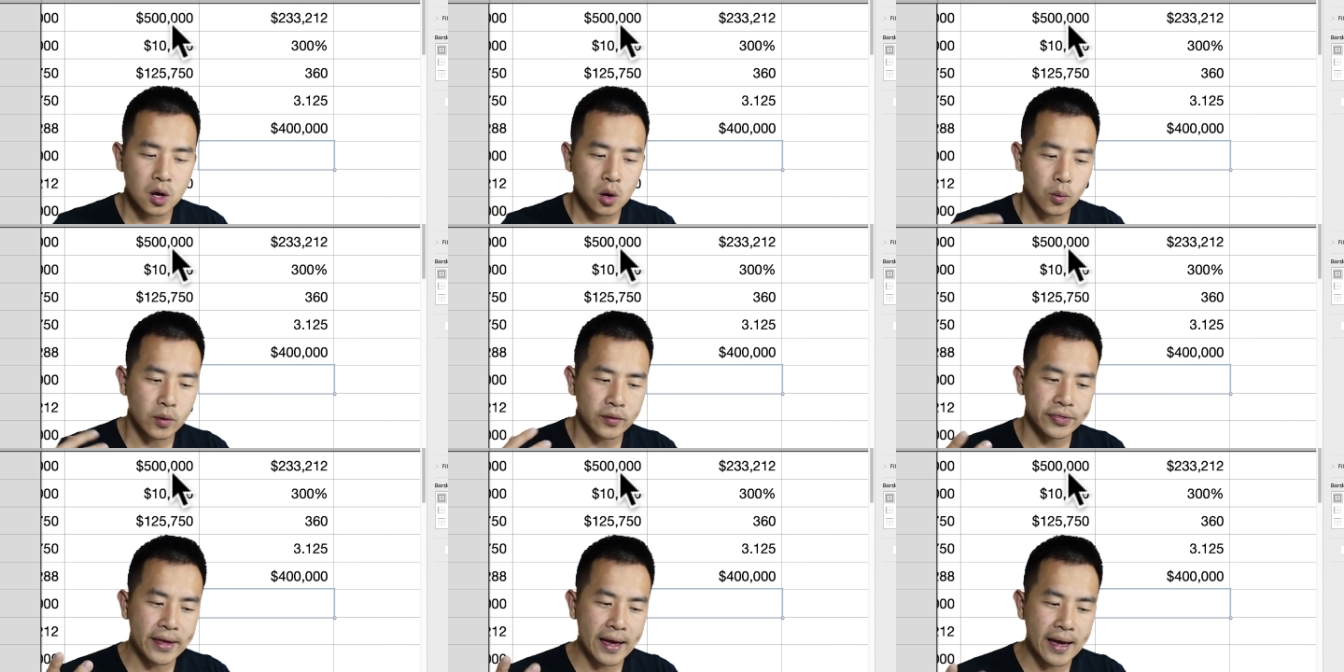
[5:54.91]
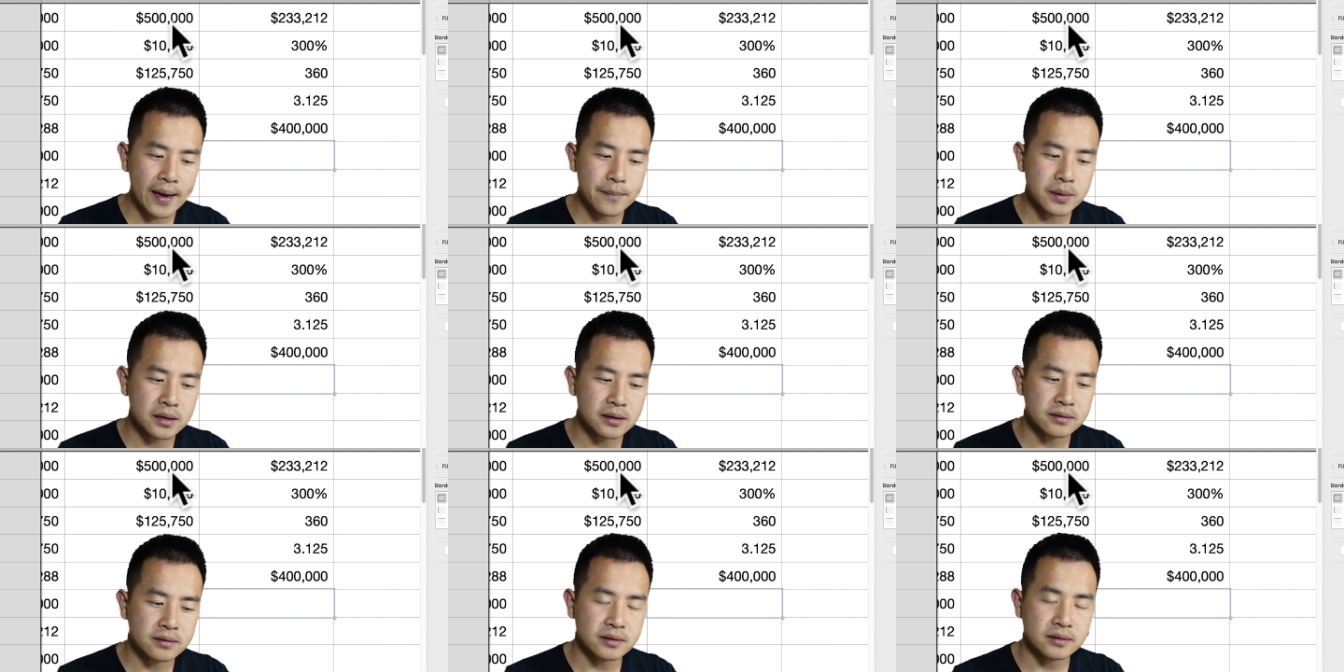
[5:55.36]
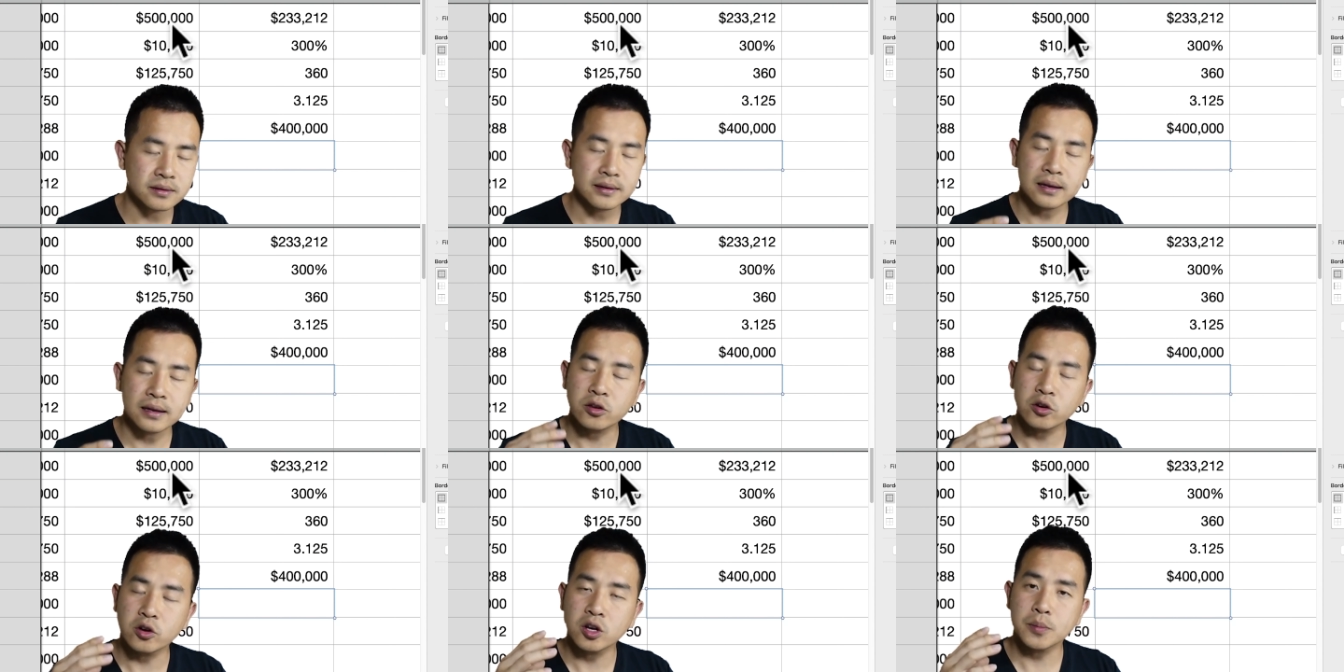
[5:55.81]
What that means is
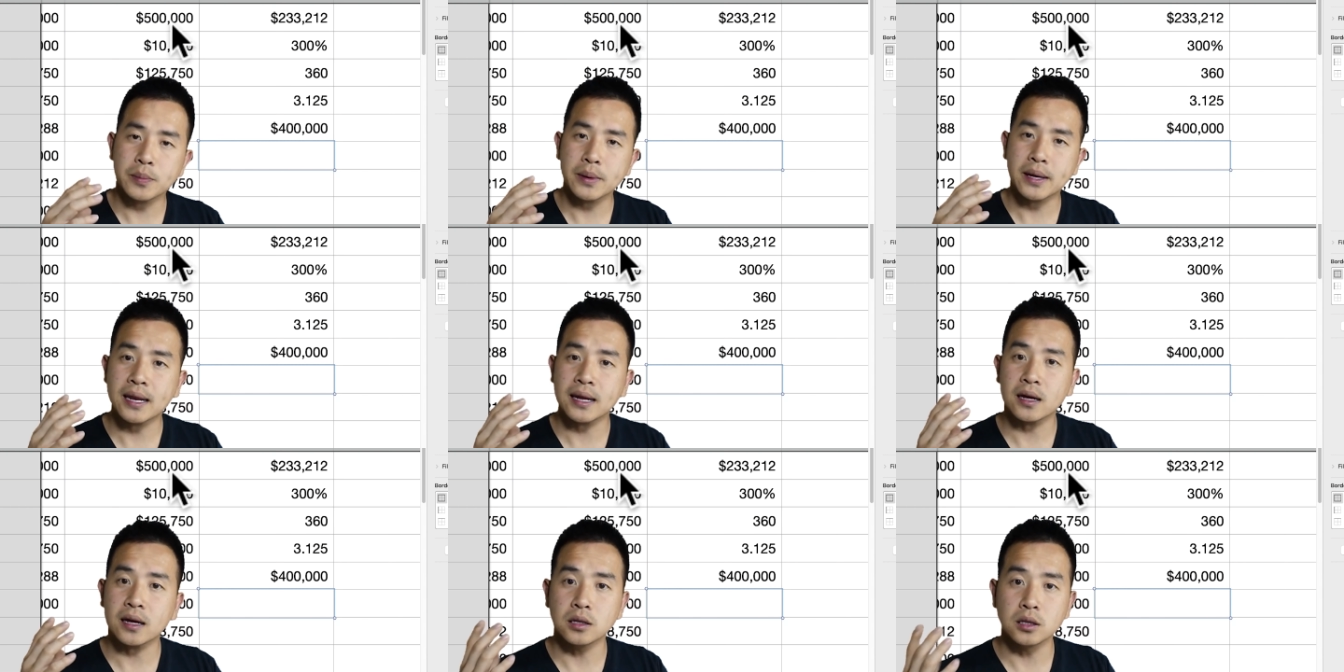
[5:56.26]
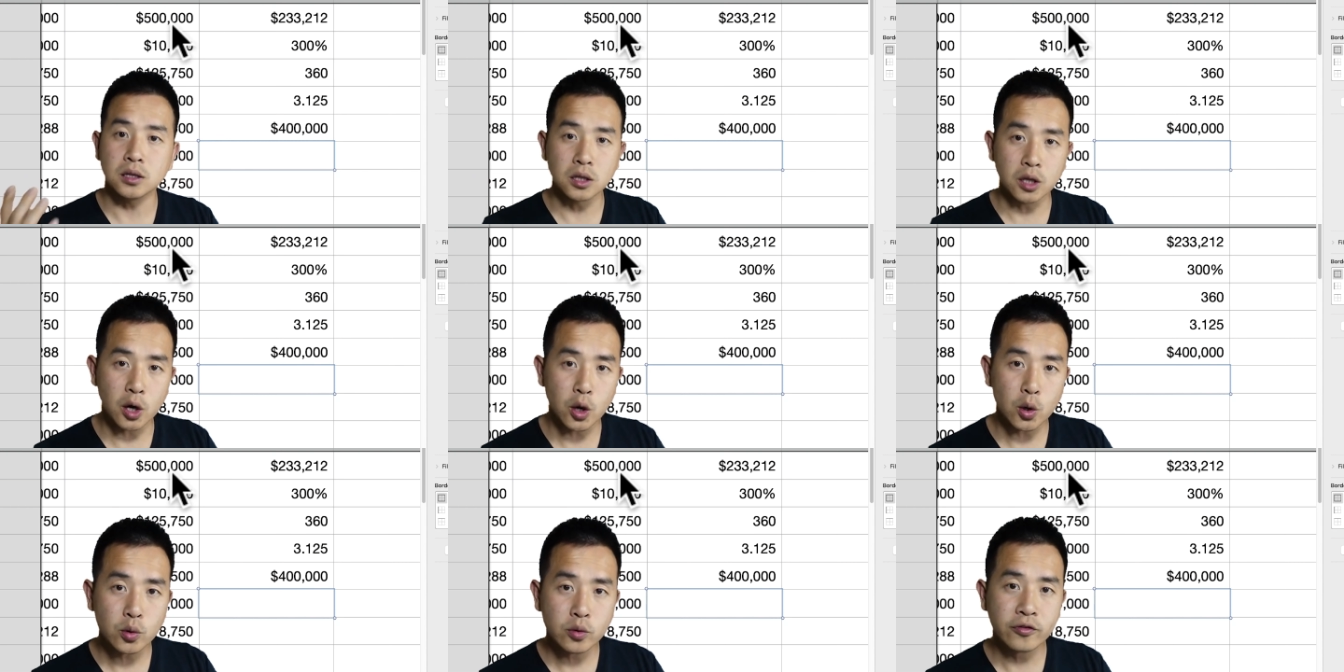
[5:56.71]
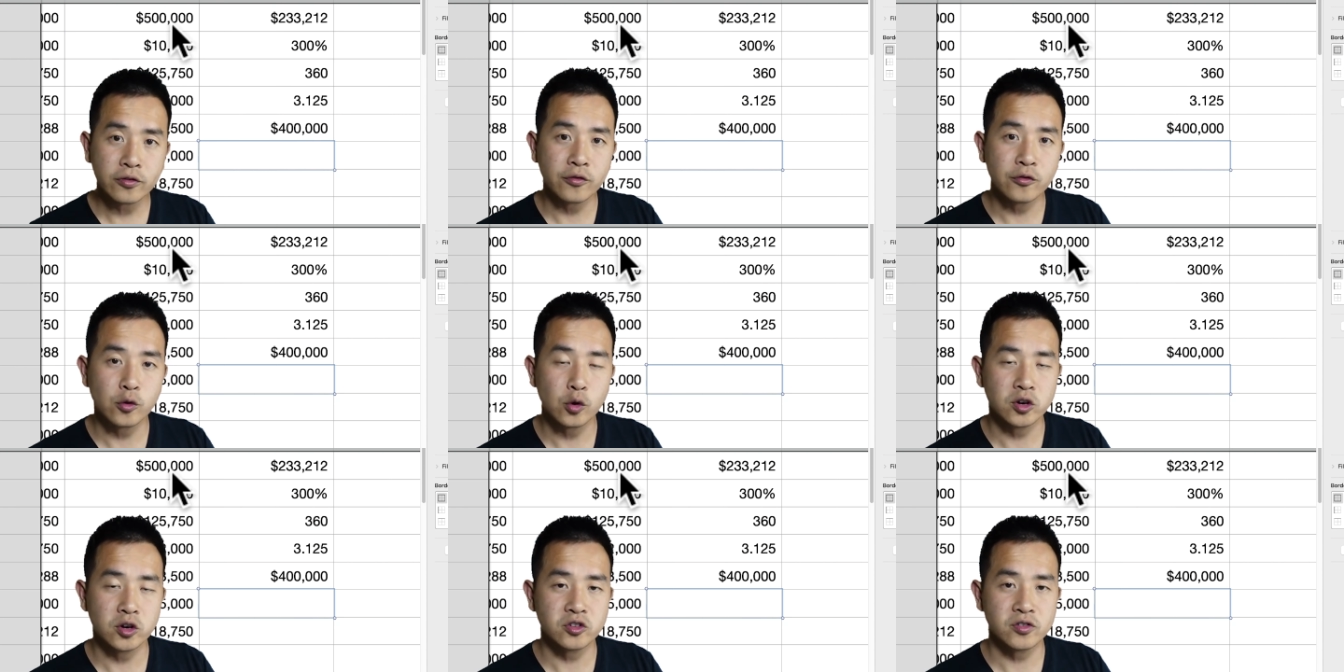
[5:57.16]
that they're going to be getting a loan for
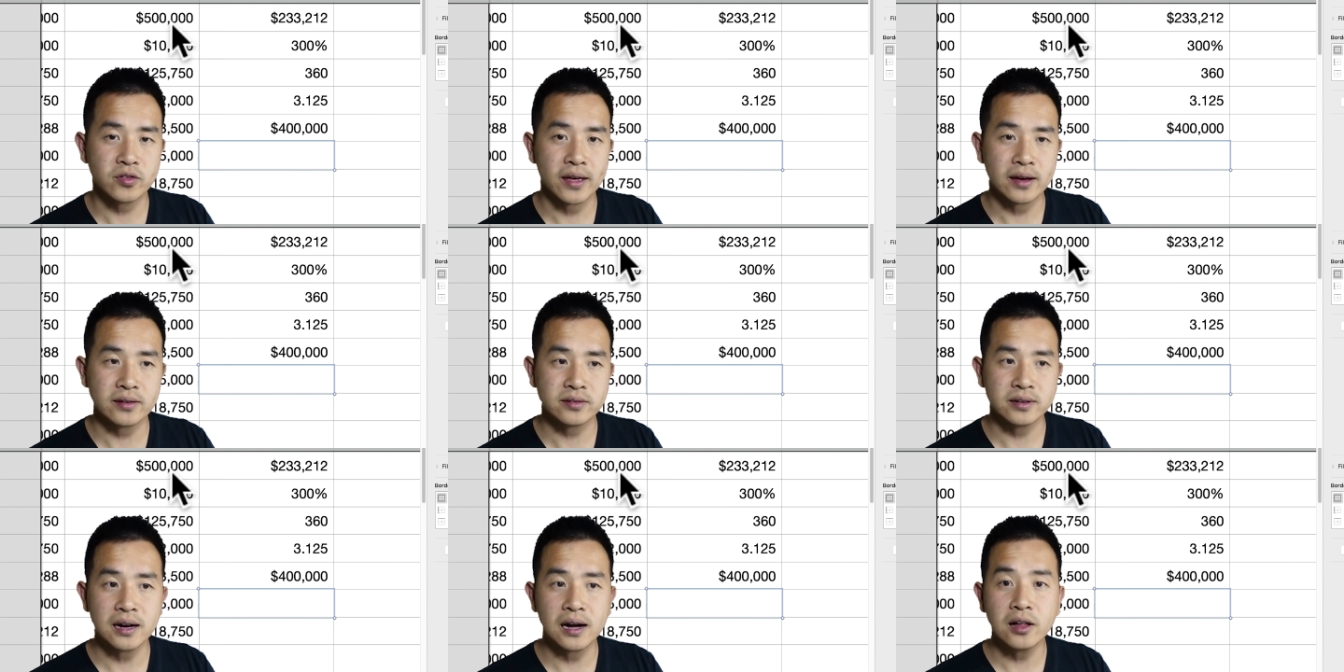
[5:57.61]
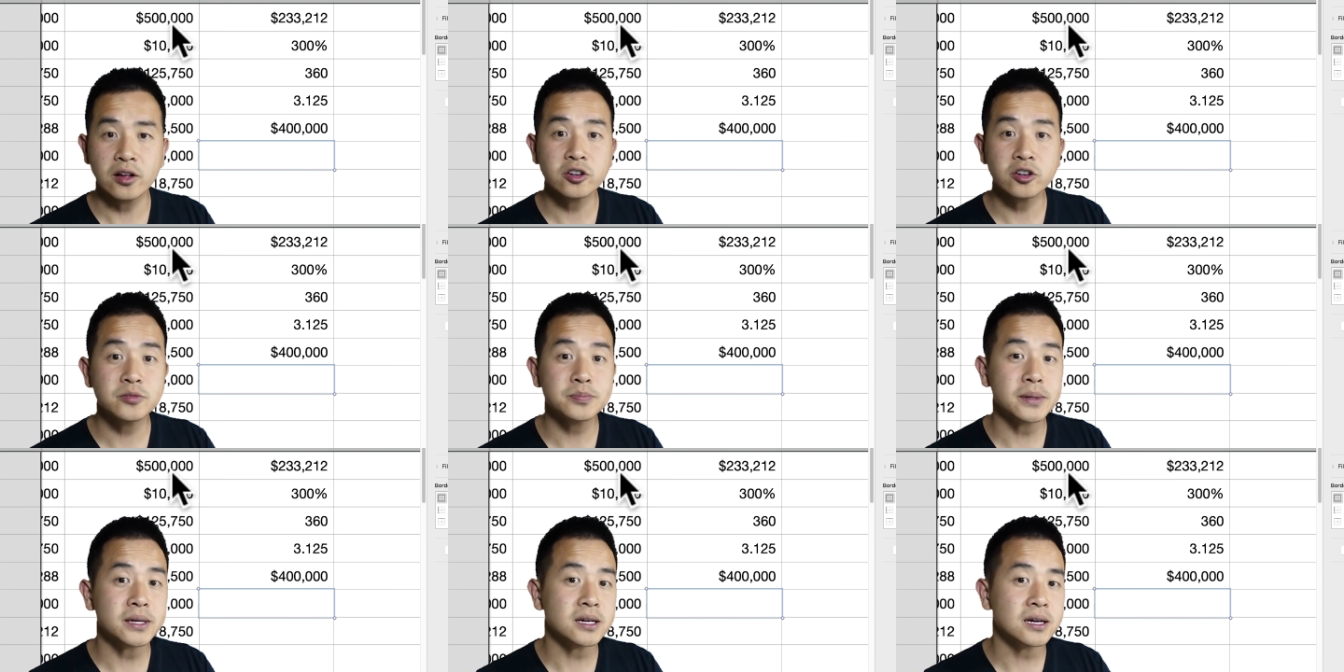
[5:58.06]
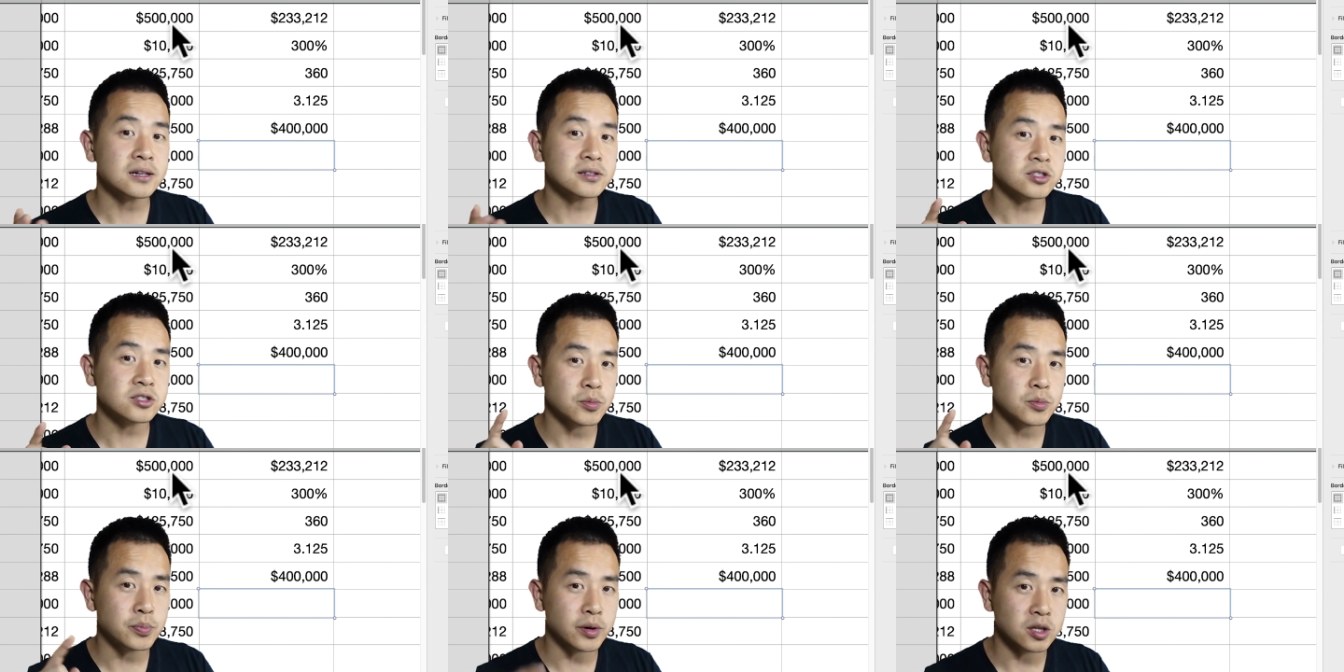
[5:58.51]
four hundred thousand dollars because
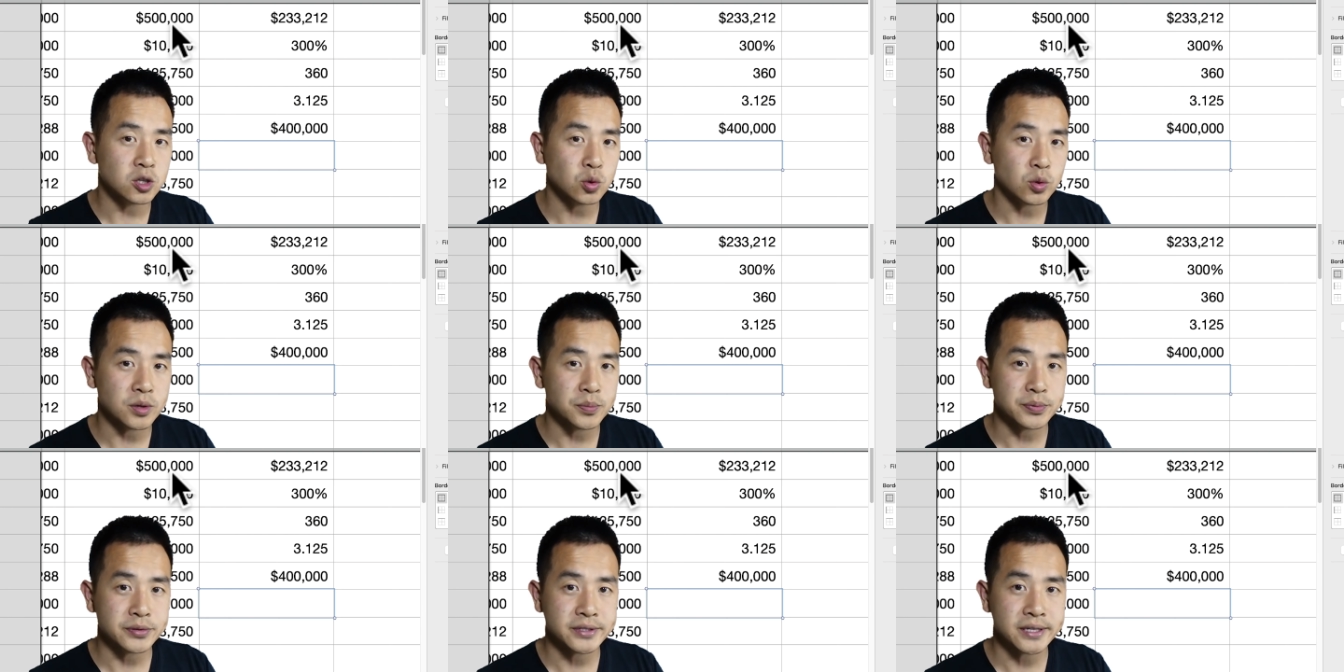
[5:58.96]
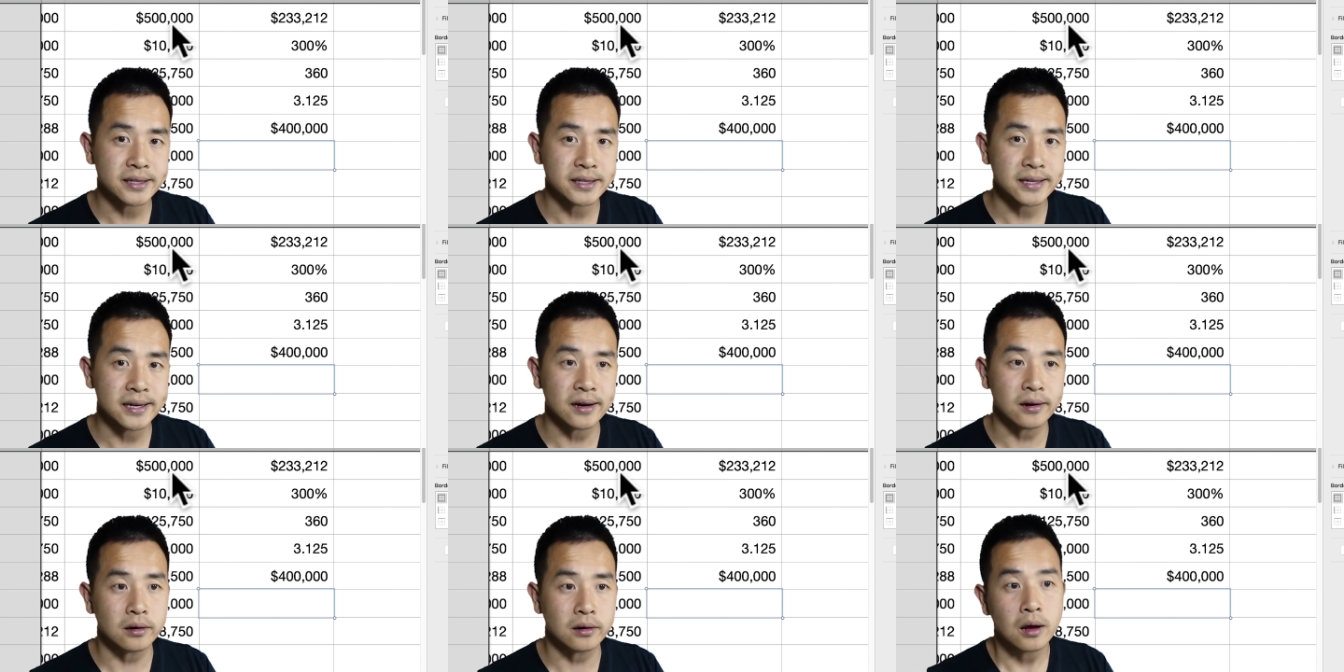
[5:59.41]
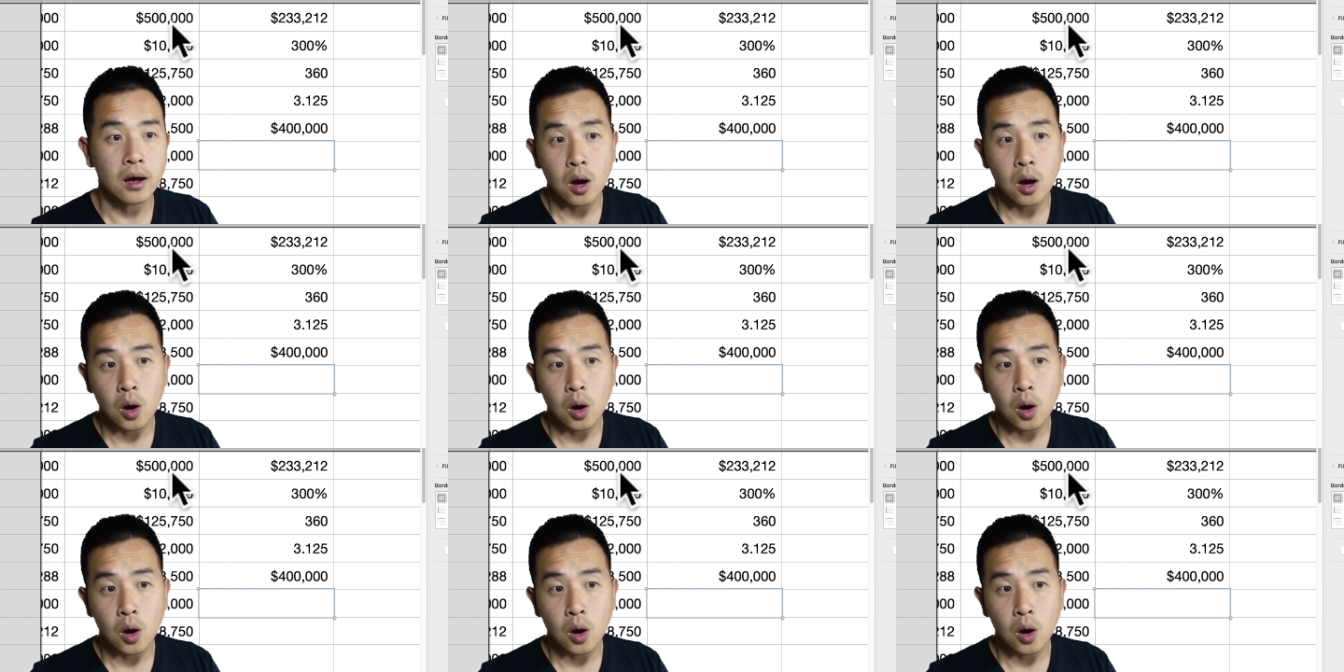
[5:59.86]
they're putting twenty percent down.